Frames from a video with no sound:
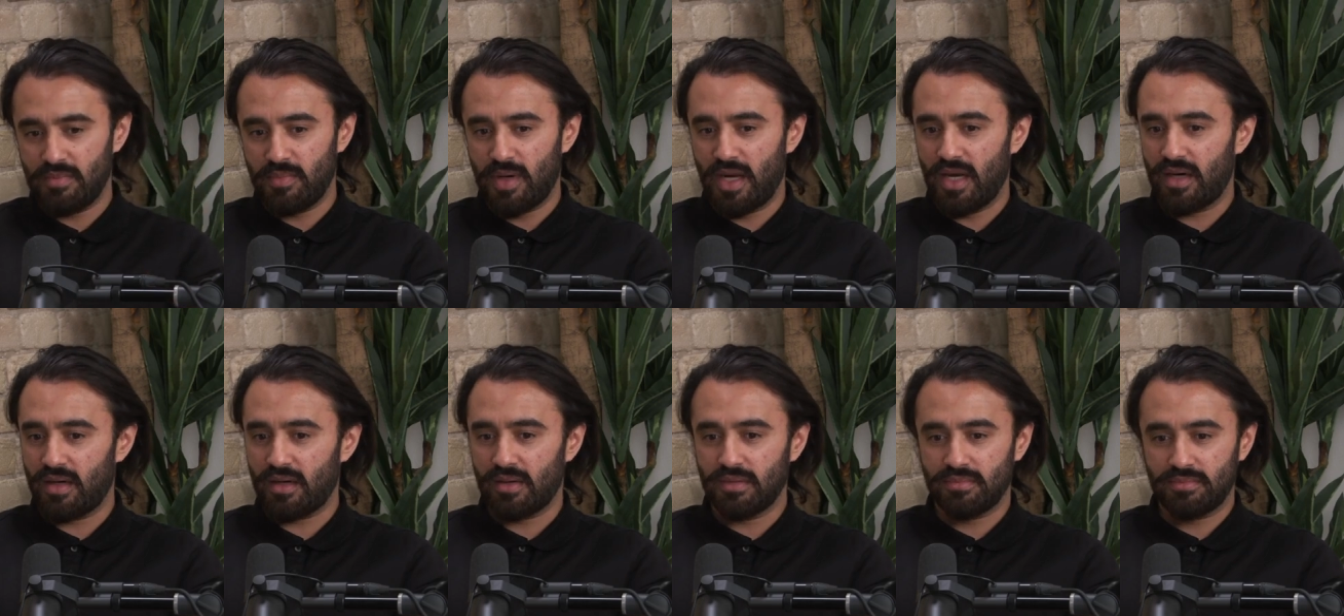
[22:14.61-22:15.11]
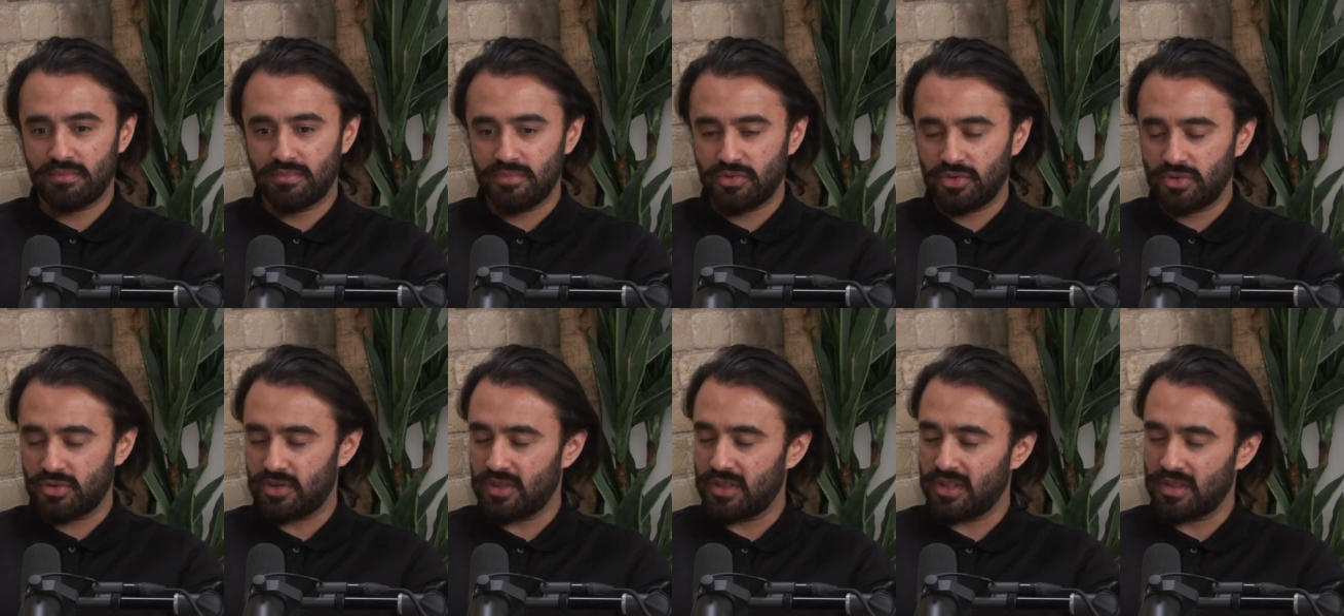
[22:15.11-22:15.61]
admire
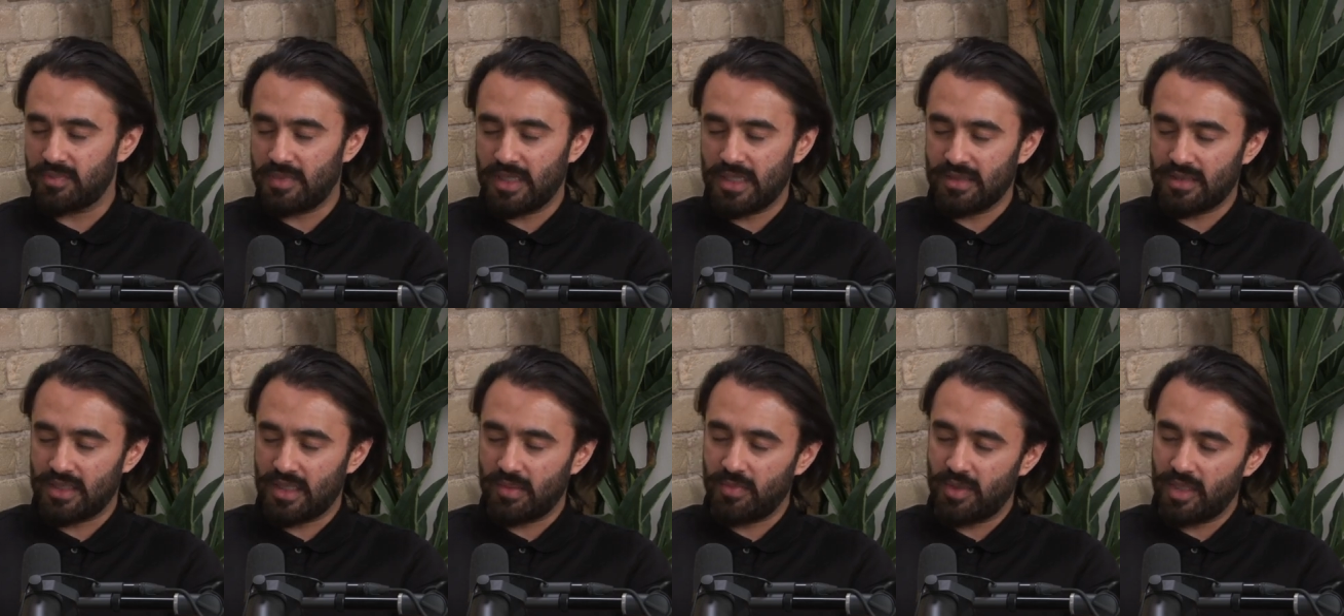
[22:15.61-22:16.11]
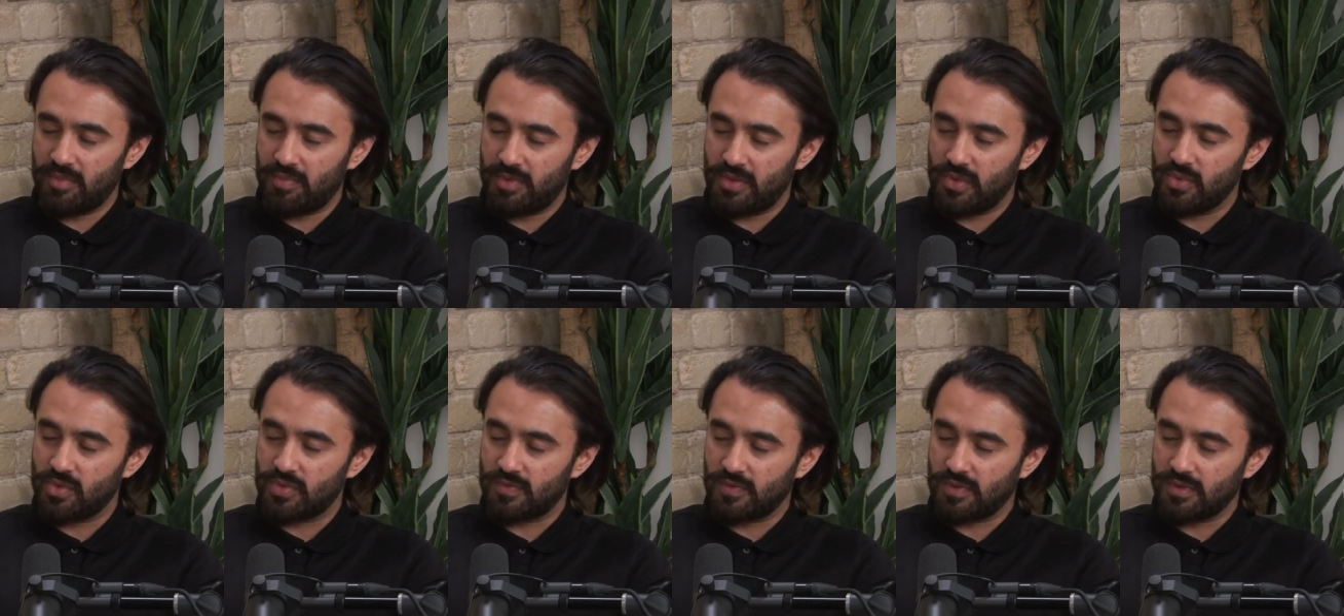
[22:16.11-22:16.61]
share about that might be
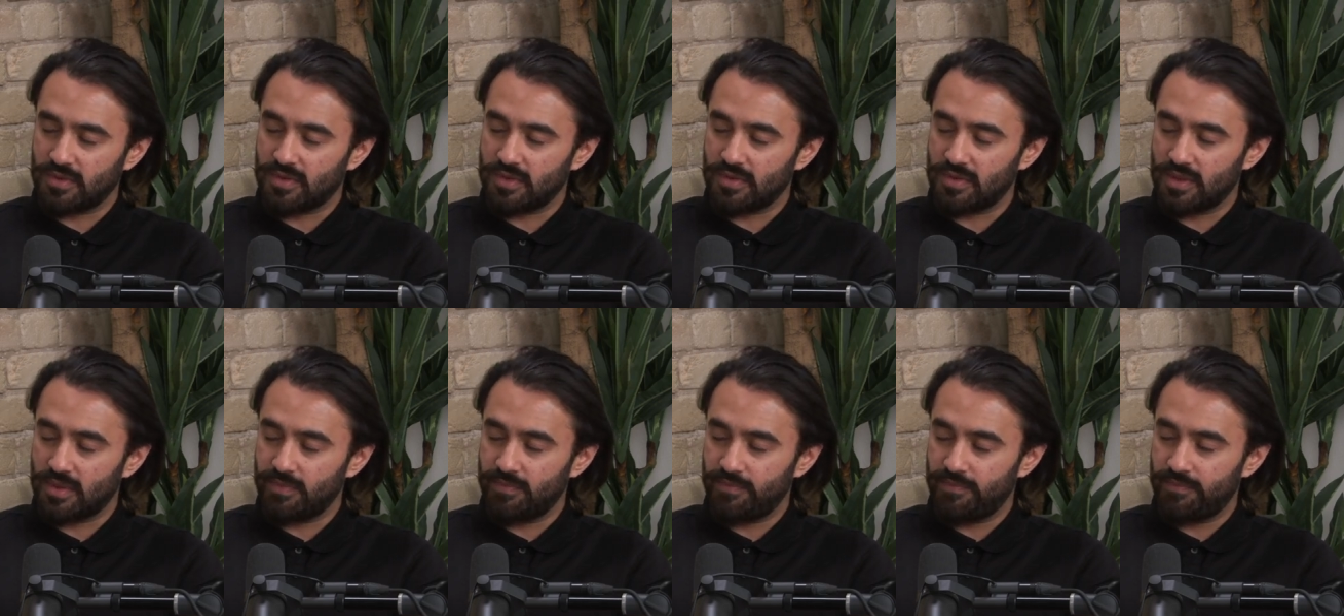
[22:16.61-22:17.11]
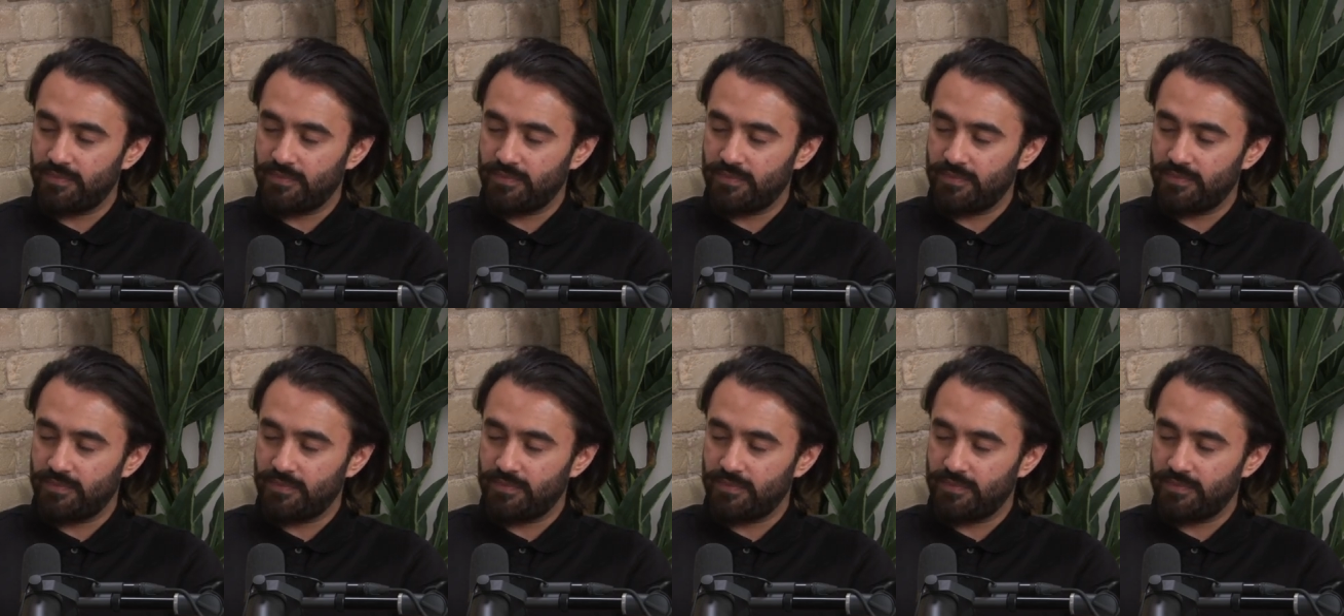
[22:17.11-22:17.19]
useful to them